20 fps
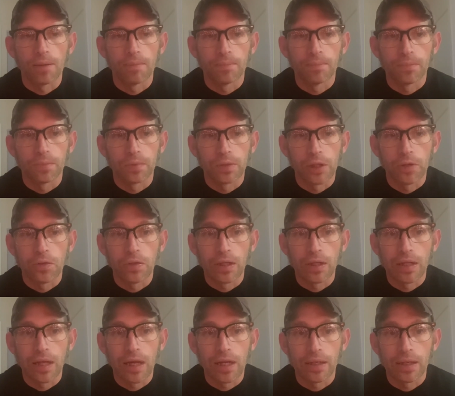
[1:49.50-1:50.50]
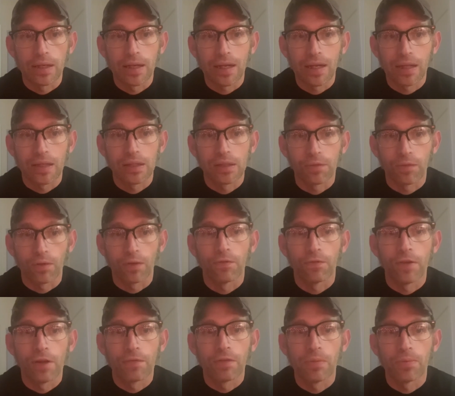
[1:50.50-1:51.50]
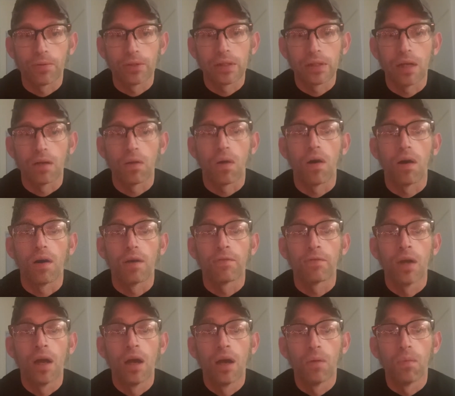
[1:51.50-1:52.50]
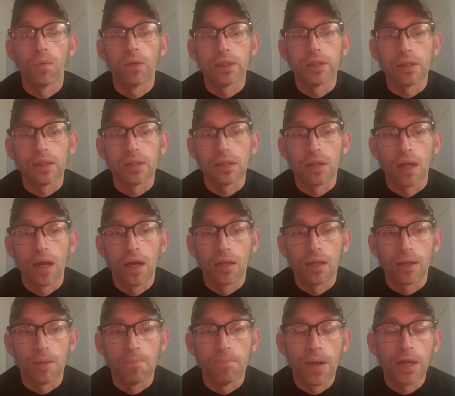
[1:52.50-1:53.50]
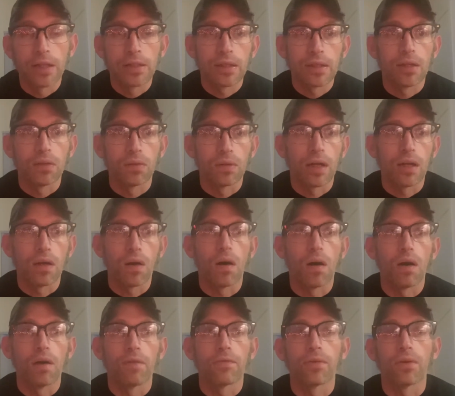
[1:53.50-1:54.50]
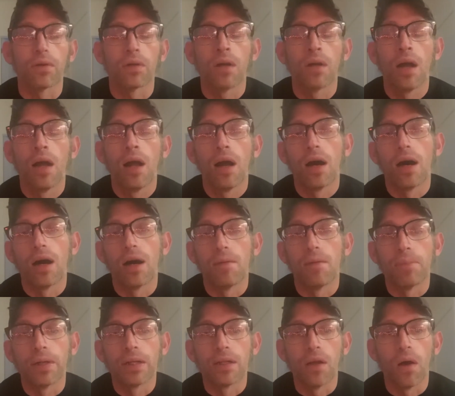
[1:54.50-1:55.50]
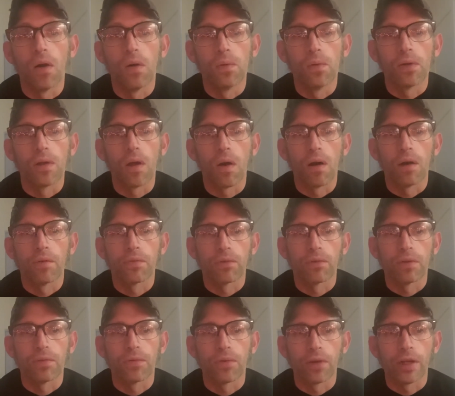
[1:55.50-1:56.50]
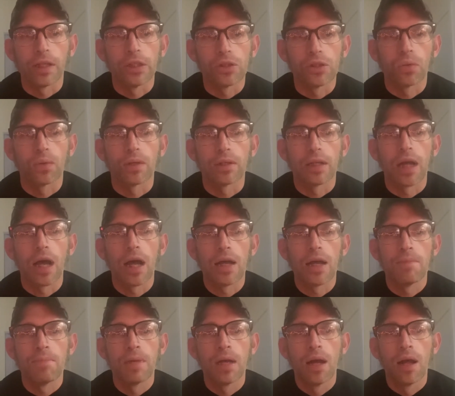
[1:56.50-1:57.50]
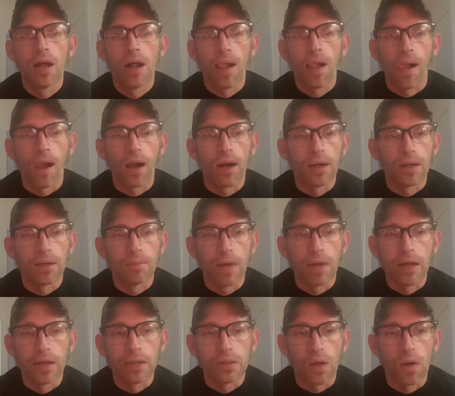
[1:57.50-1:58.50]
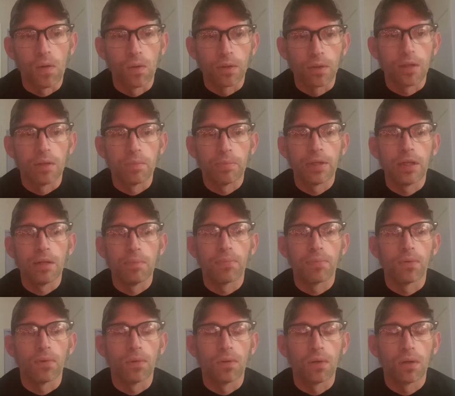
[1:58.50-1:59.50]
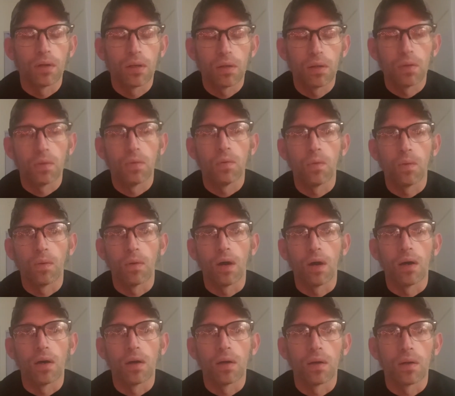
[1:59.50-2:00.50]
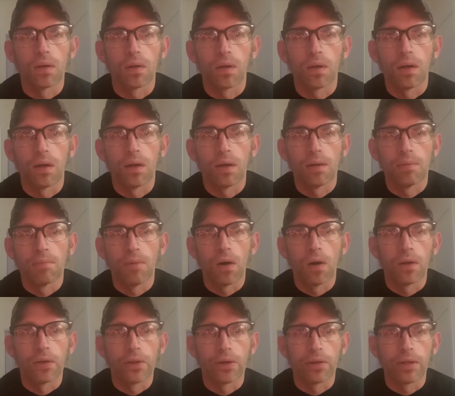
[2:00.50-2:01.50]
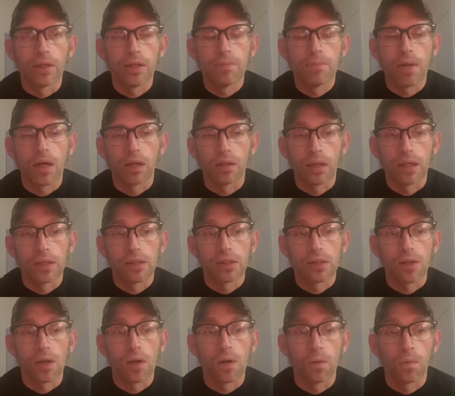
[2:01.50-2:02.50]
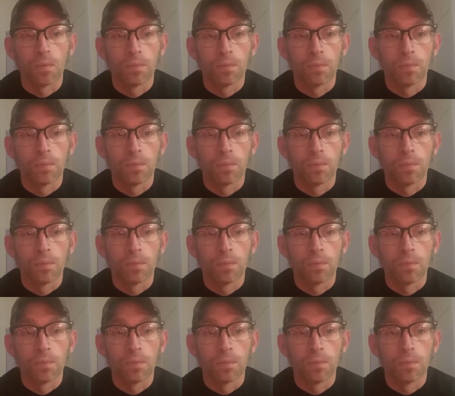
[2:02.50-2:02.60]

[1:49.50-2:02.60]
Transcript: so you can get tickets for 50% off, which is the best deal they offer. But they only offer it for a short time, and it's only the people who are on their email list. So